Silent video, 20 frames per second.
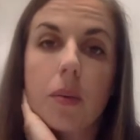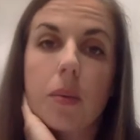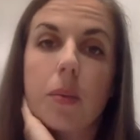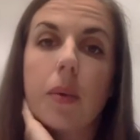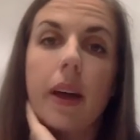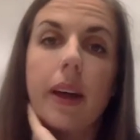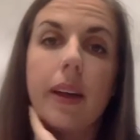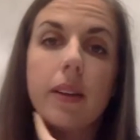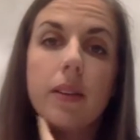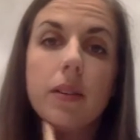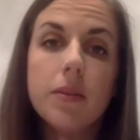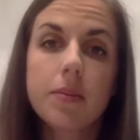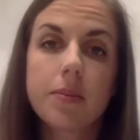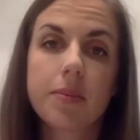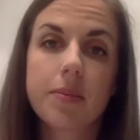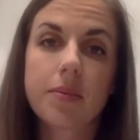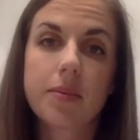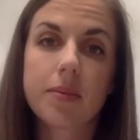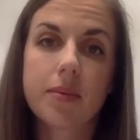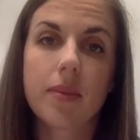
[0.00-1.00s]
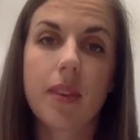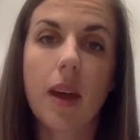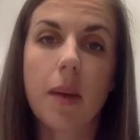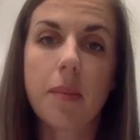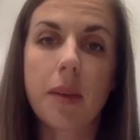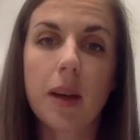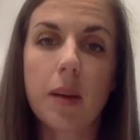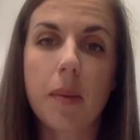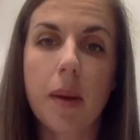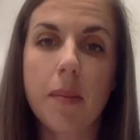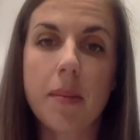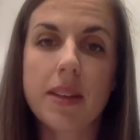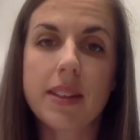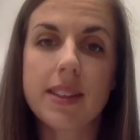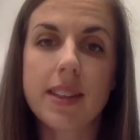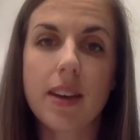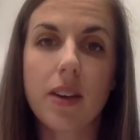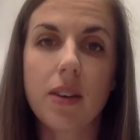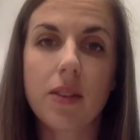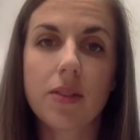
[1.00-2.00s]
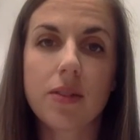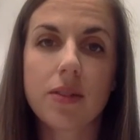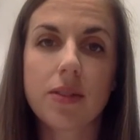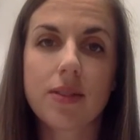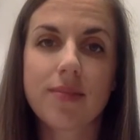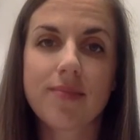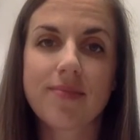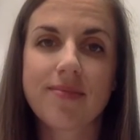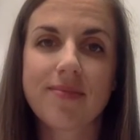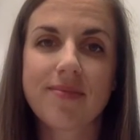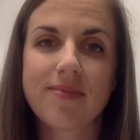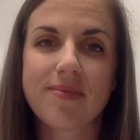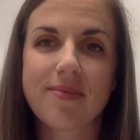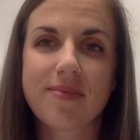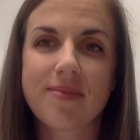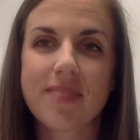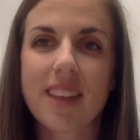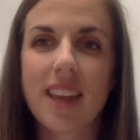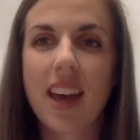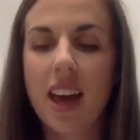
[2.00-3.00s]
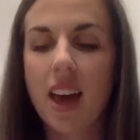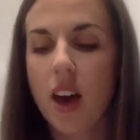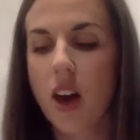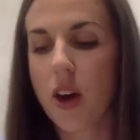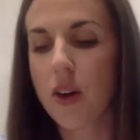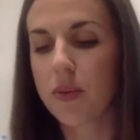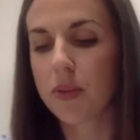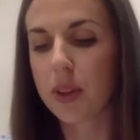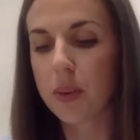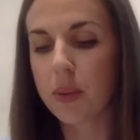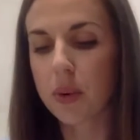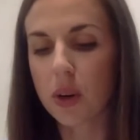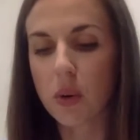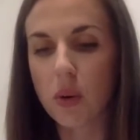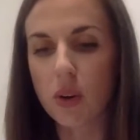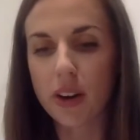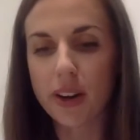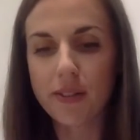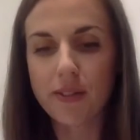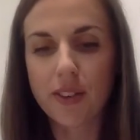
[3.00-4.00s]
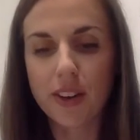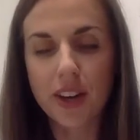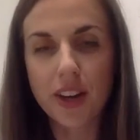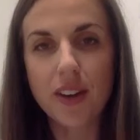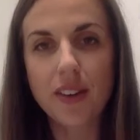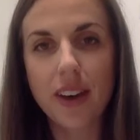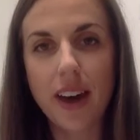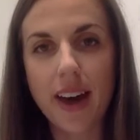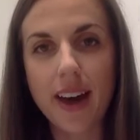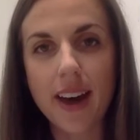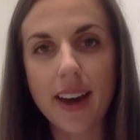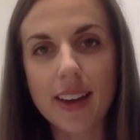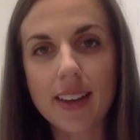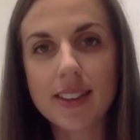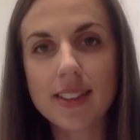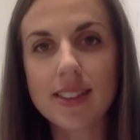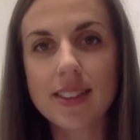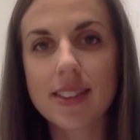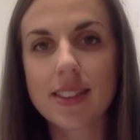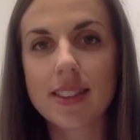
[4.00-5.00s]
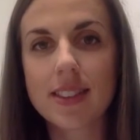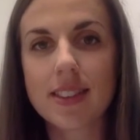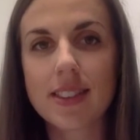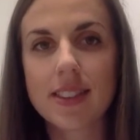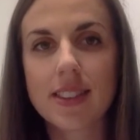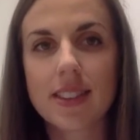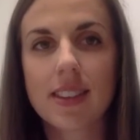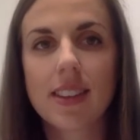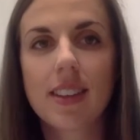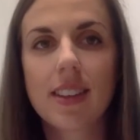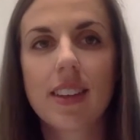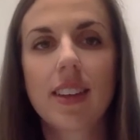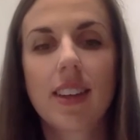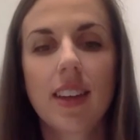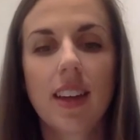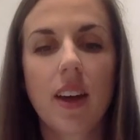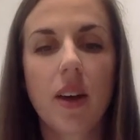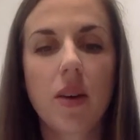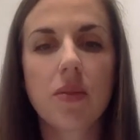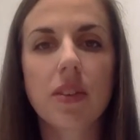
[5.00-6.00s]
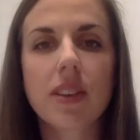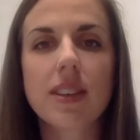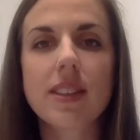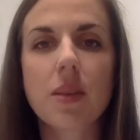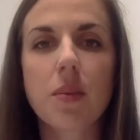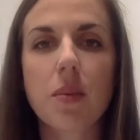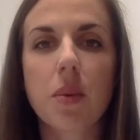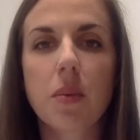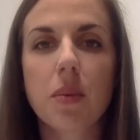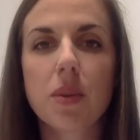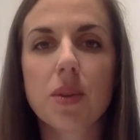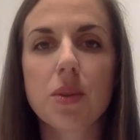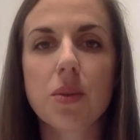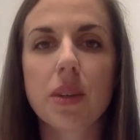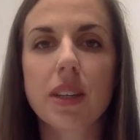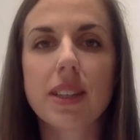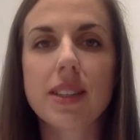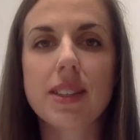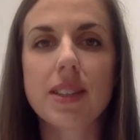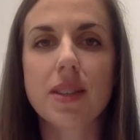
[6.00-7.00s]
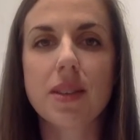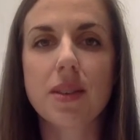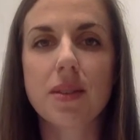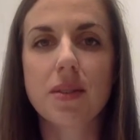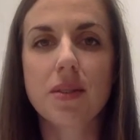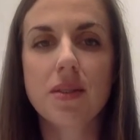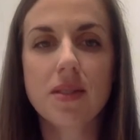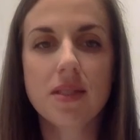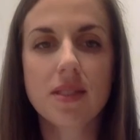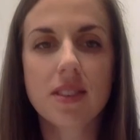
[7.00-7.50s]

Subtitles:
Well, I'm here by myself, hopefully recording for you guys. Hopefully someone will join soon.